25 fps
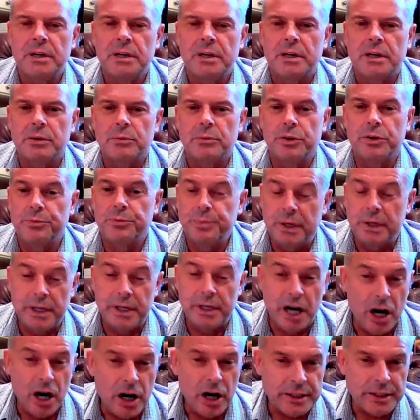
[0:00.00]
we've been
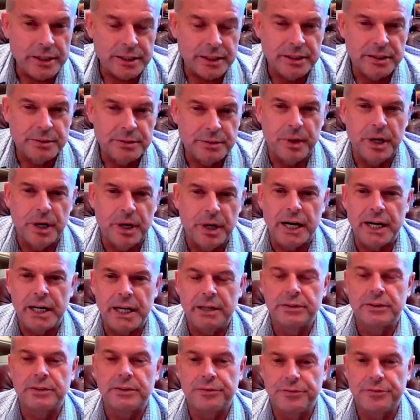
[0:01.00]
heartened by
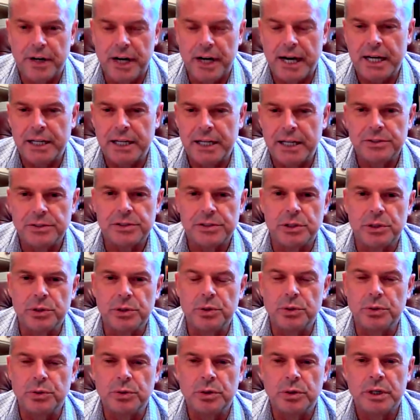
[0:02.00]
the fans
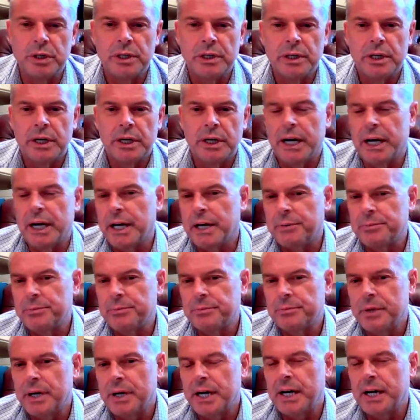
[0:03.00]
who
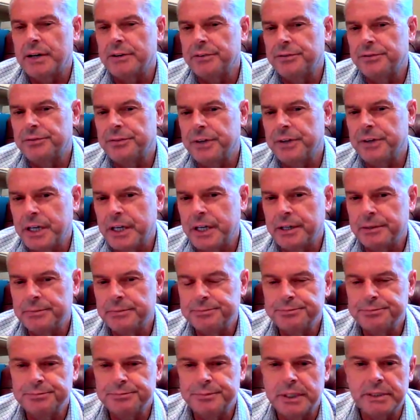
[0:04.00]
have
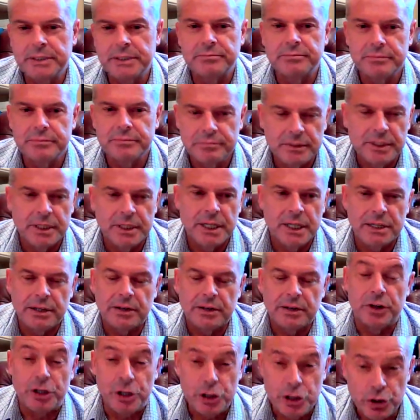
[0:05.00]
been
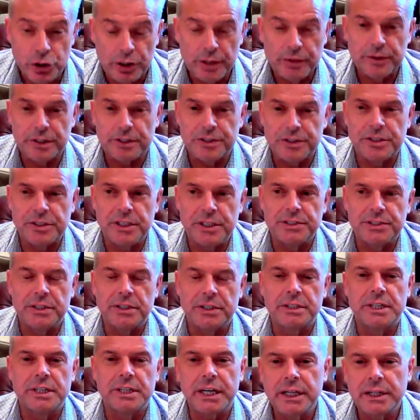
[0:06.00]
renewing their season
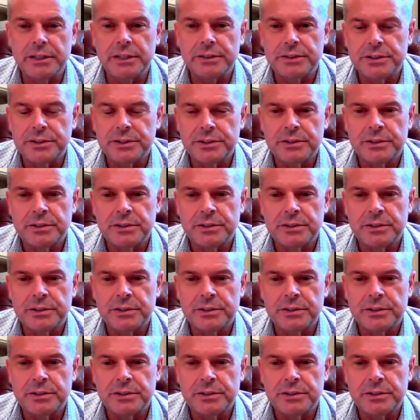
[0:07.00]
tickets,